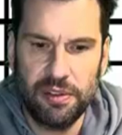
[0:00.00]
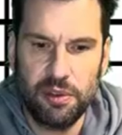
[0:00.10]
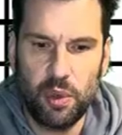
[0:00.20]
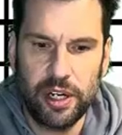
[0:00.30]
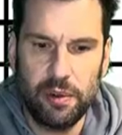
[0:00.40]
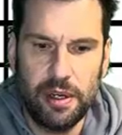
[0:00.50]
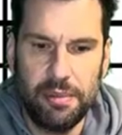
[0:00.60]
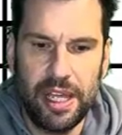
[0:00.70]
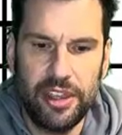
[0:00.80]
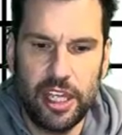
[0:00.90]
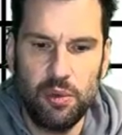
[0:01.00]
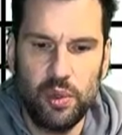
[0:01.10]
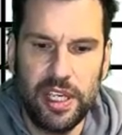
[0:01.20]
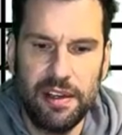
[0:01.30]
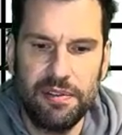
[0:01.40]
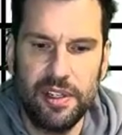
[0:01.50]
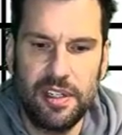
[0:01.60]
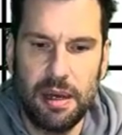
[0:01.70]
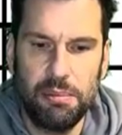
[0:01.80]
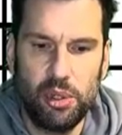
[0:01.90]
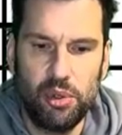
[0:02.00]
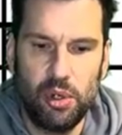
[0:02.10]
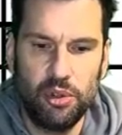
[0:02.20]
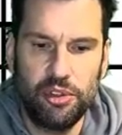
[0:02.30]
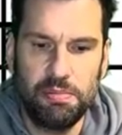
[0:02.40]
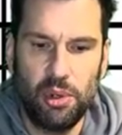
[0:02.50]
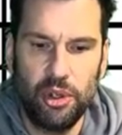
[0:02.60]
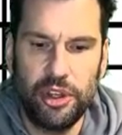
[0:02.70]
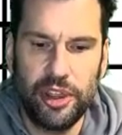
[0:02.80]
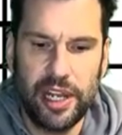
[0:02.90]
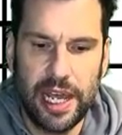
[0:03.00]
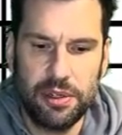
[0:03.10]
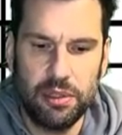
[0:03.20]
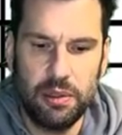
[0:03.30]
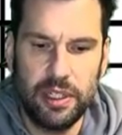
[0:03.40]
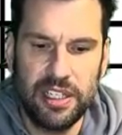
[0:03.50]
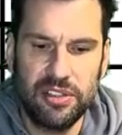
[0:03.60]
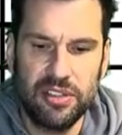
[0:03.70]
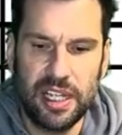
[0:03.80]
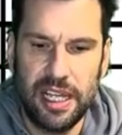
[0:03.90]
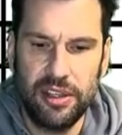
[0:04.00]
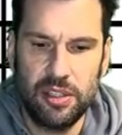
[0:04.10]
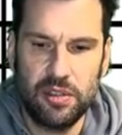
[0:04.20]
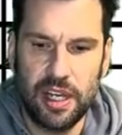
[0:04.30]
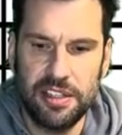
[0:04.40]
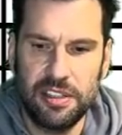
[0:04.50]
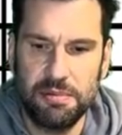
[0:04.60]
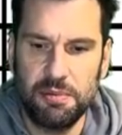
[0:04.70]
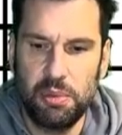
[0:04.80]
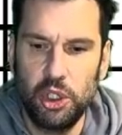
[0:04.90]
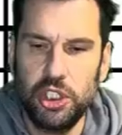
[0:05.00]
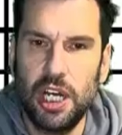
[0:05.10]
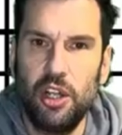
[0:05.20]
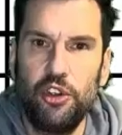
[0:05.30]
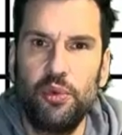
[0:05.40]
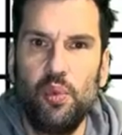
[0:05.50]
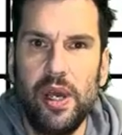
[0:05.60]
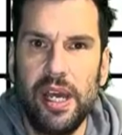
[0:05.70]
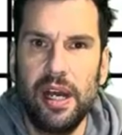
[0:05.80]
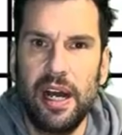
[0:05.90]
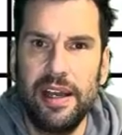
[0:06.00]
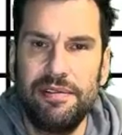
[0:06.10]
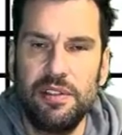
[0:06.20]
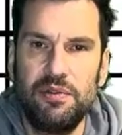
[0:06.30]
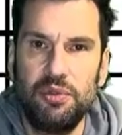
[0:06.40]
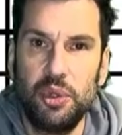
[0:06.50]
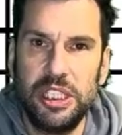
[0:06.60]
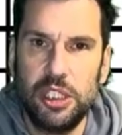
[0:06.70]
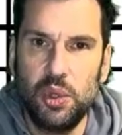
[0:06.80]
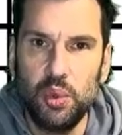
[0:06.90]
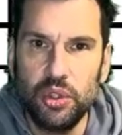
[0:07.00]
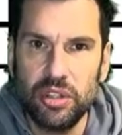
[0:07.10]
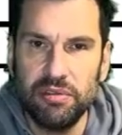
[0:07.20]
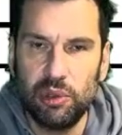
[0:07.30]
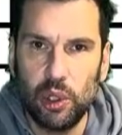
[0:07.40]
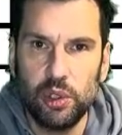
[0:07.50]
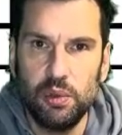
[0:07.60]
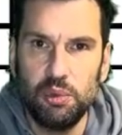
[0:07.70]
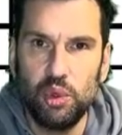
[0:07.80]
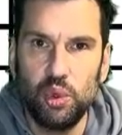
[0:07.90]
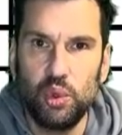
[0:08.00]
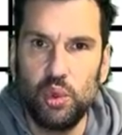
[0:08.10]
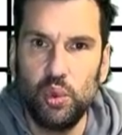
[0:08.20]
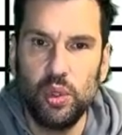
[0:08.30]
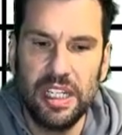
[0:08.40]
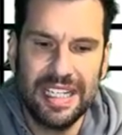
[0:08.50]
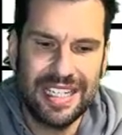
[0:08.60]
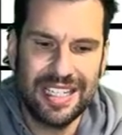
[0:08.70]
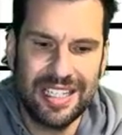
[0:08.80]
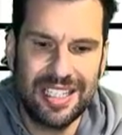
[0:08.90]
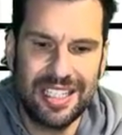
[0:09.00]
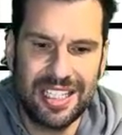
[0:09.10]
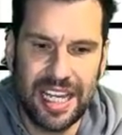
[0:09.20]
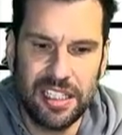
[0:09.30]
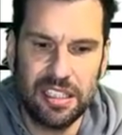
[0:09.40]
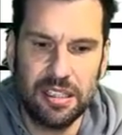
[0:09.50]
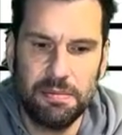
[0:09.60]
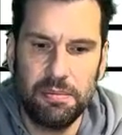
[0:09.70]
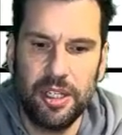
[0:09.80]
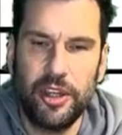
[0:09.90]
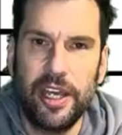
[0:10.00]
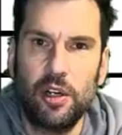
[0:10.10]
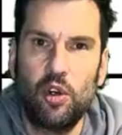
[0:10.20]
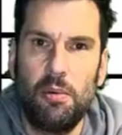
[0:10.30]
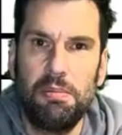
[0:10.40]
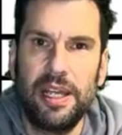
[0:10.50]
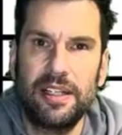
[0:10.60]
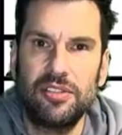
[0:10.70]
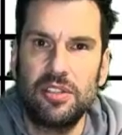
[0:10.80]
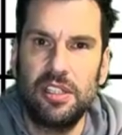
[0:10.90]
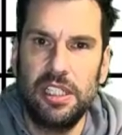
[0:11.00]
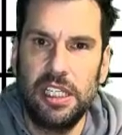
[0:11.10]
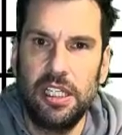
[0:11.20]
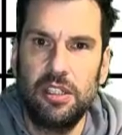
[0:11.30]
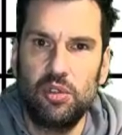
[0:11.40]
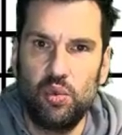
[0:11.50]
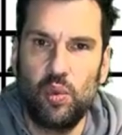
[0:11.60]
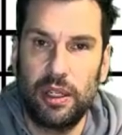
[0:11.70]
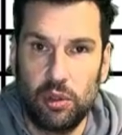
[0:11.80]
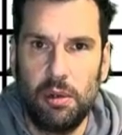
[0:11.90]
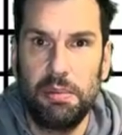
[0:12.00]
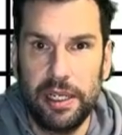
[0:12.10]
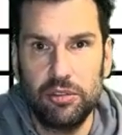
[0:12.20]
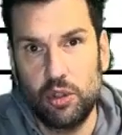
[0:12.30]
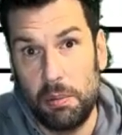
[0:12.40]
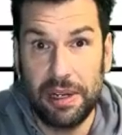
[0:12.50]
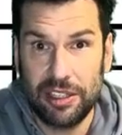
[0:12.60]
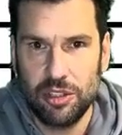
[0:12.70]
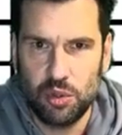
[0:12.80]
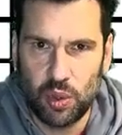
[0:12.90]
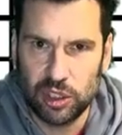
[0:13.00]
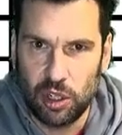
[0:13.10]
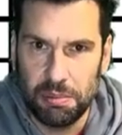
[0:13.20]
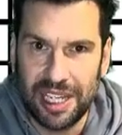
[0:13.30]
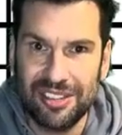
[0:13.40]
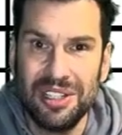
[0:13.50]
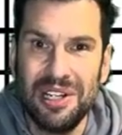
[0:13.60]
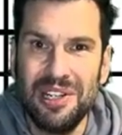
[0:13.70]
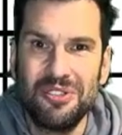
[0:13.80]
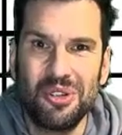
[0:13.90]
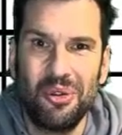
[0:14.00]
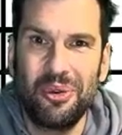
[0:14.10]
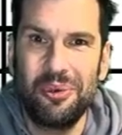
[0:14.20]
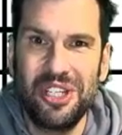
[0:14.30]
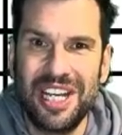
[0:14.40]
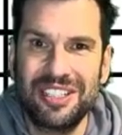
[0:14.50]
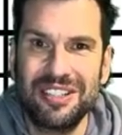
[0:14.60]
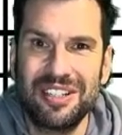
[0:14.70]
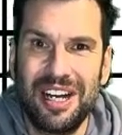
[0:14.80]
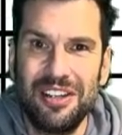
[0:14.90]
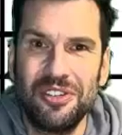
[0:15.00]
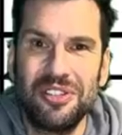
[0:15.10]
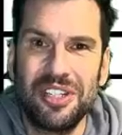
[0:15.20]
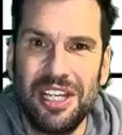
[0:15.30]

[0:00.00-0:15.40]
of the 1RM, and then we have the dumbbell row support, the lateral raises and the triceps pushdowns, where I've reduced the volume to 2 sets, but they are complexed into one complex into one complex. So 3 exercises